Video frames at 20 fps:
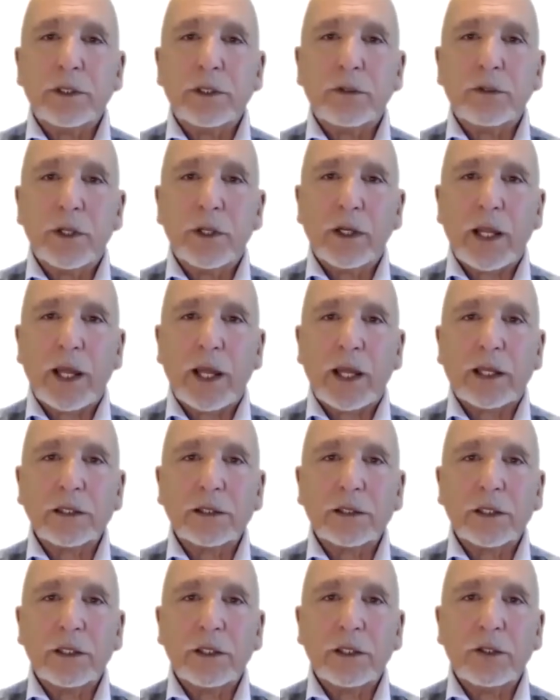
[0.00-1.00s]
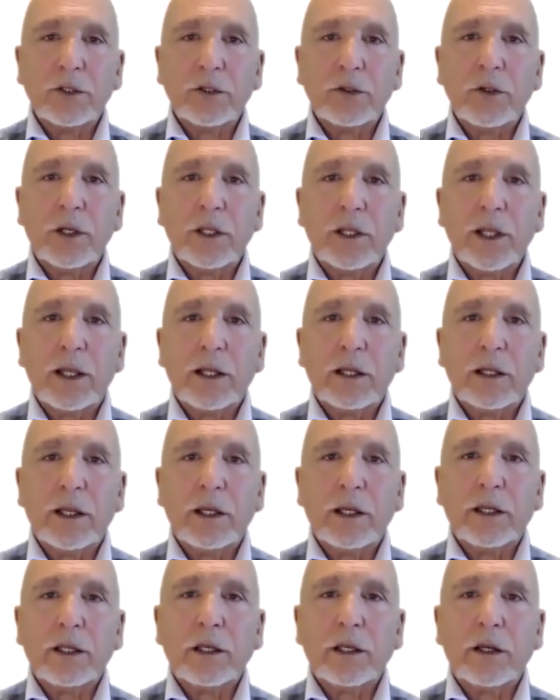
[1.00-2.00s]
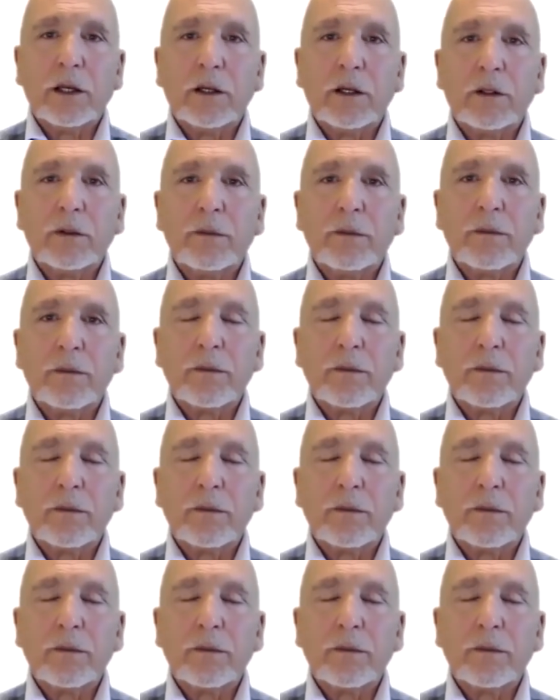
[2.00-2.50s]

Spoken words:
to relax and enjoy that letting go.